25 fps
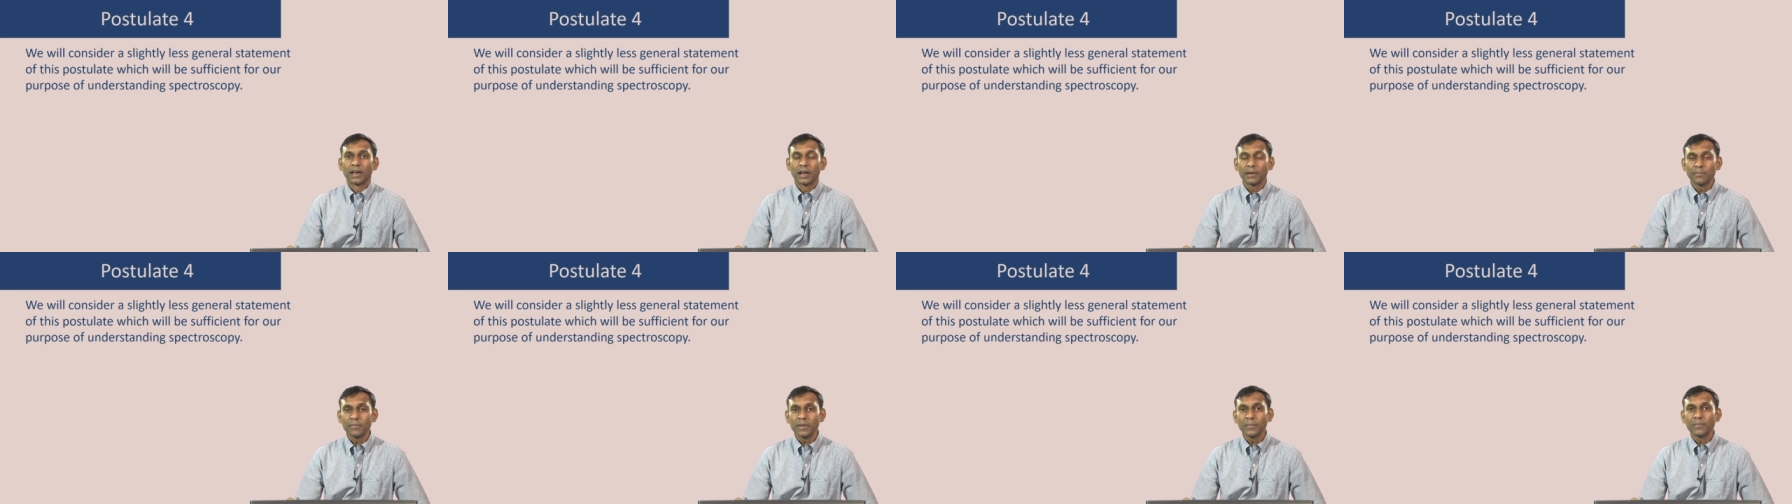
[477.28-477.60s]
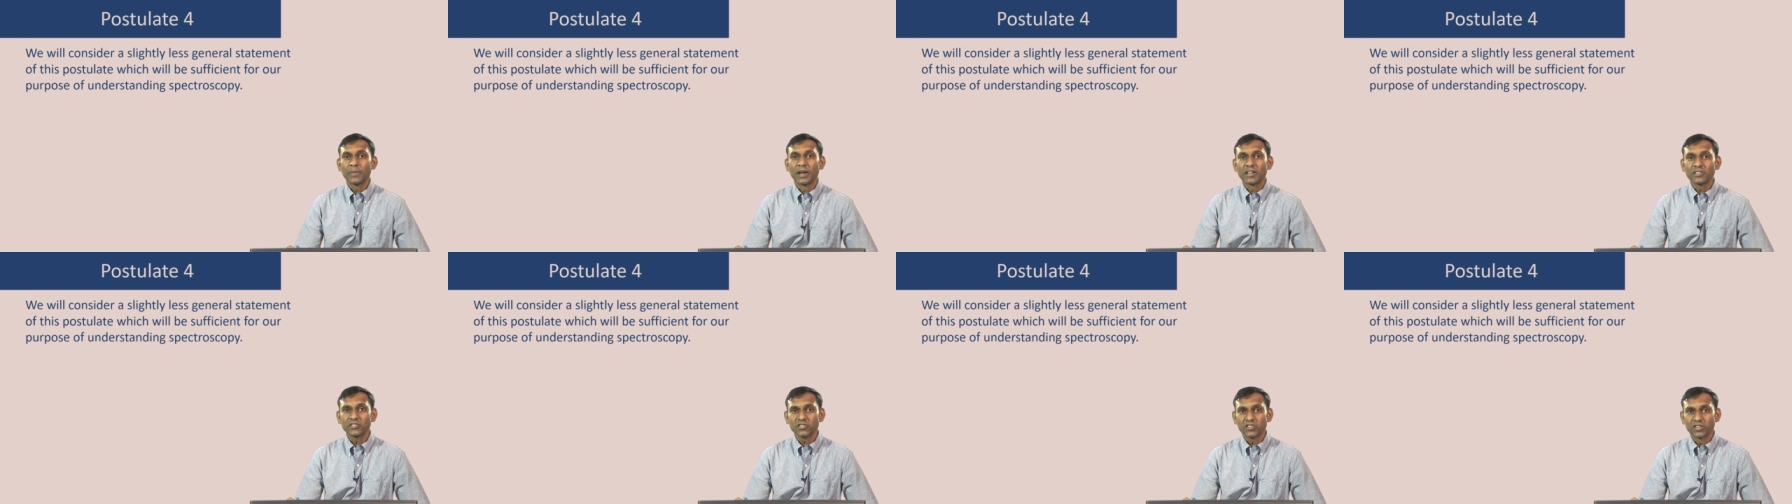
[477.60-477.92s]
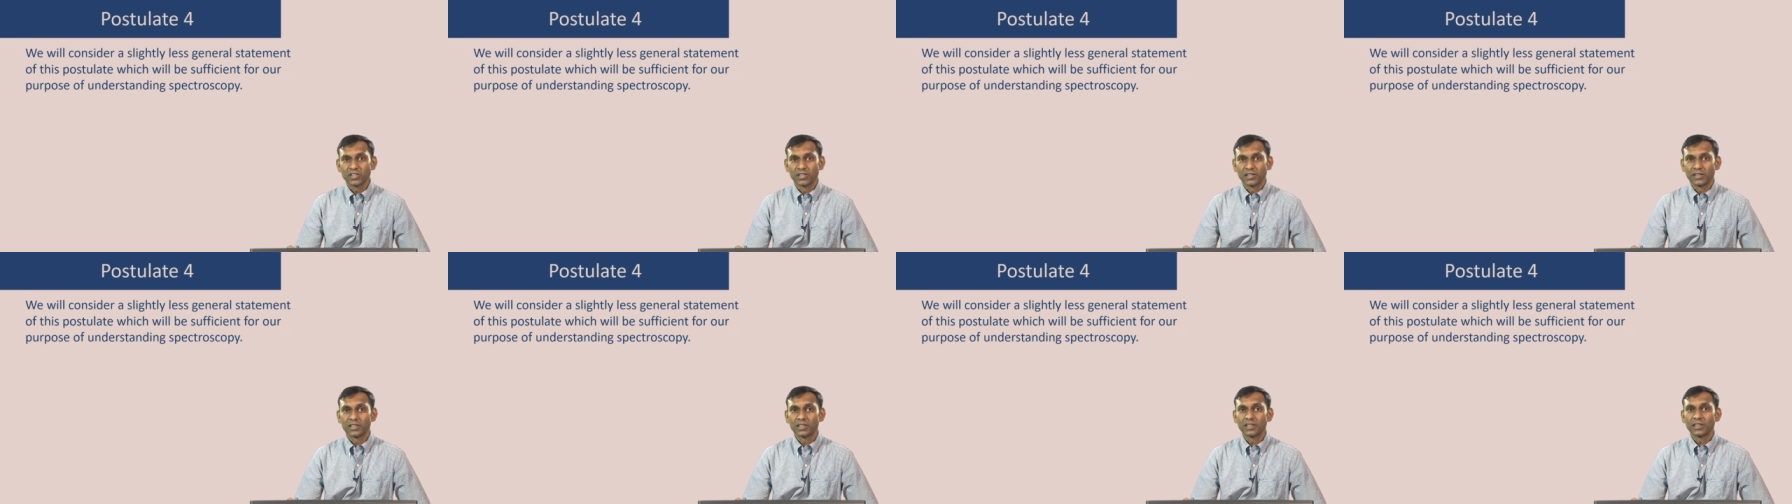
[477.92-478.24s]
Let me
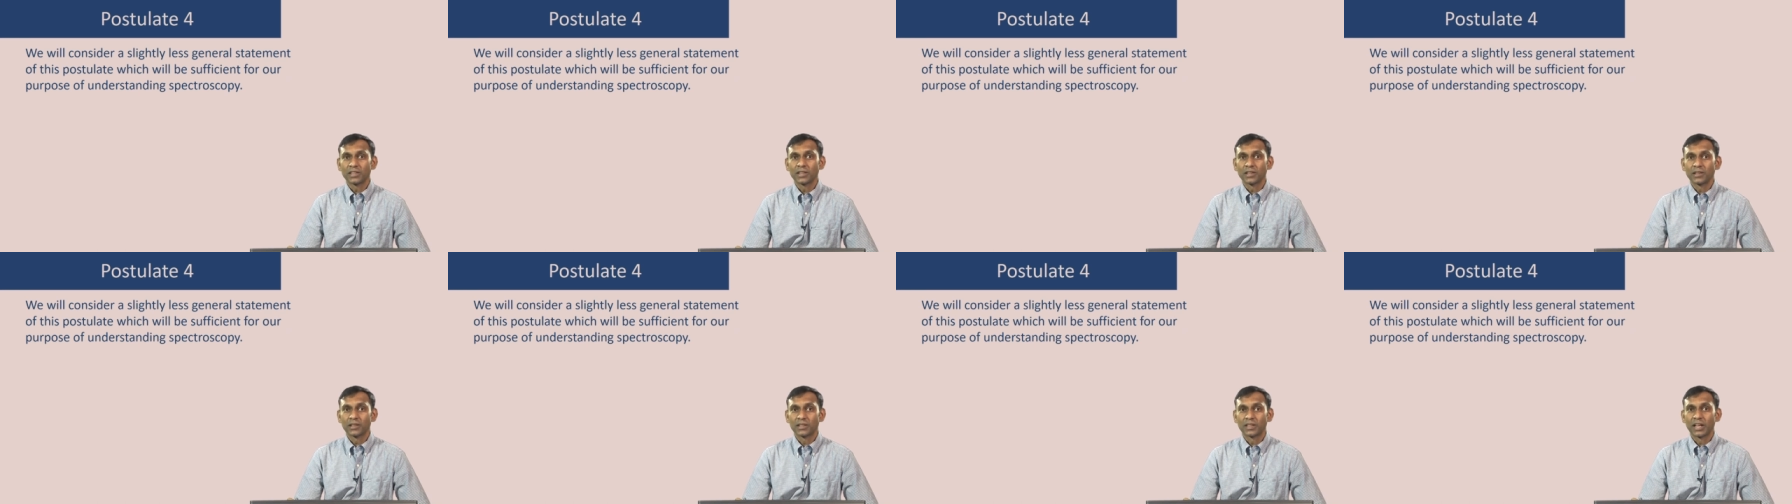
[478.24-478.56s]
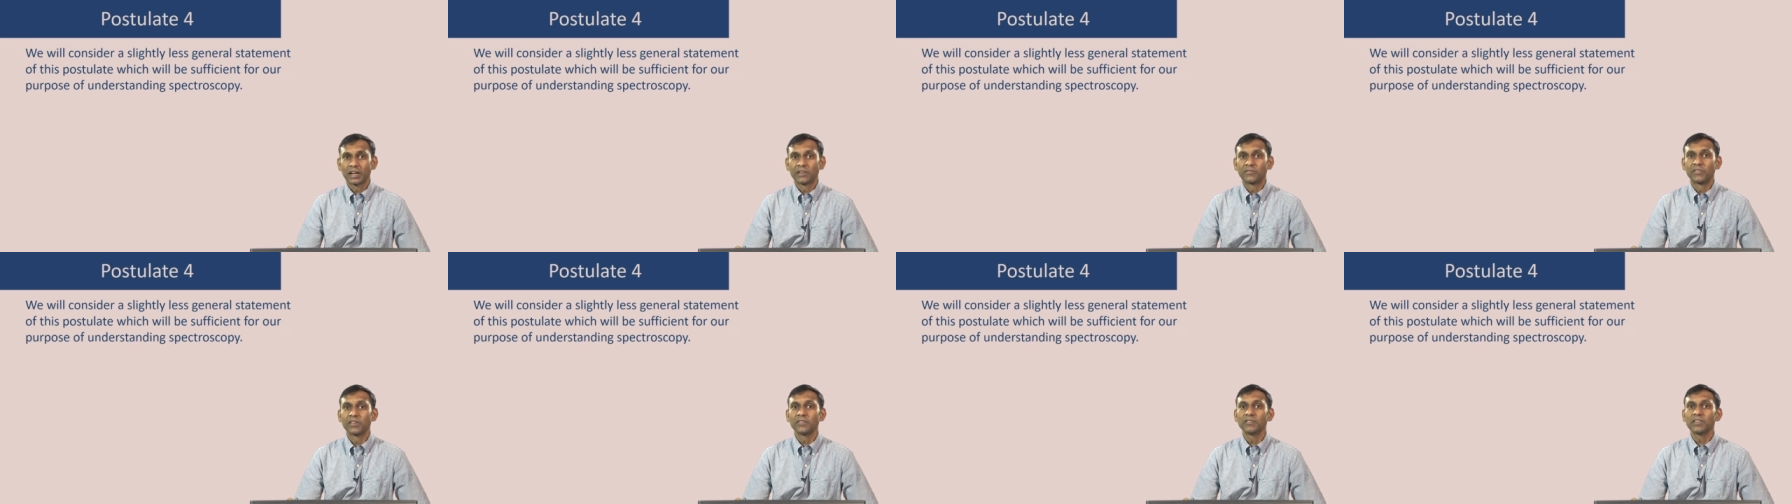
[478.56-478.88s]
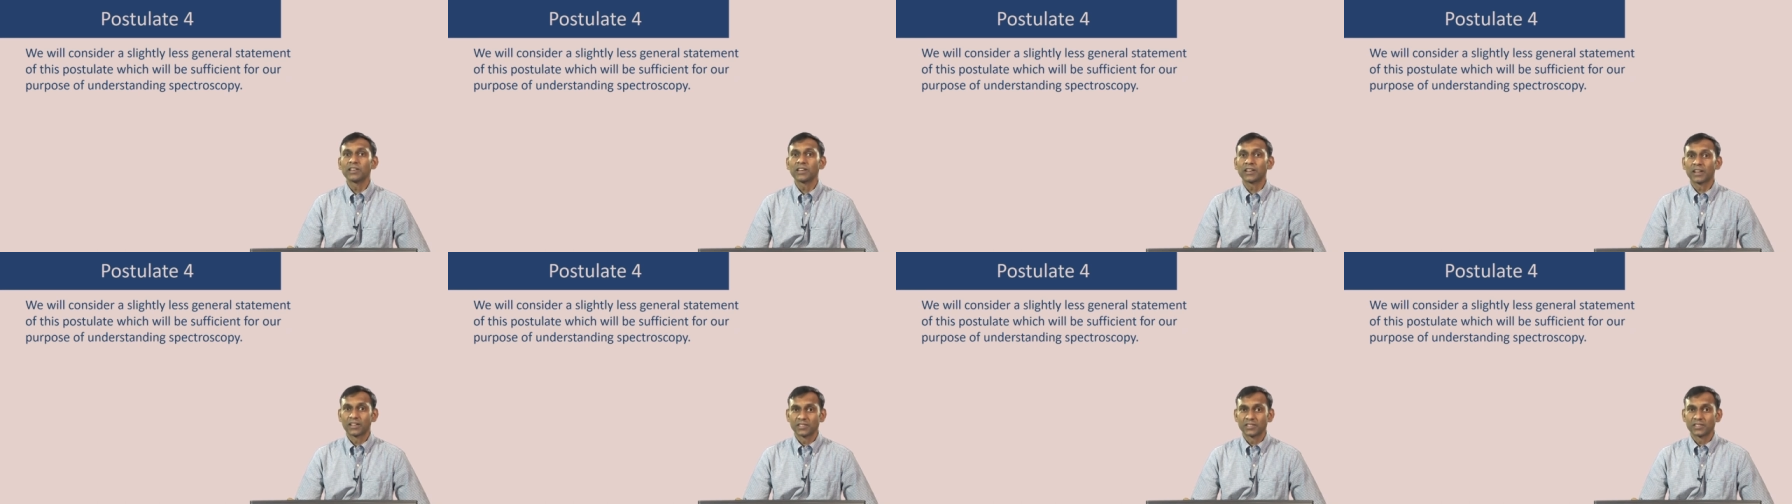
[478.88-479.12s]
mention that we will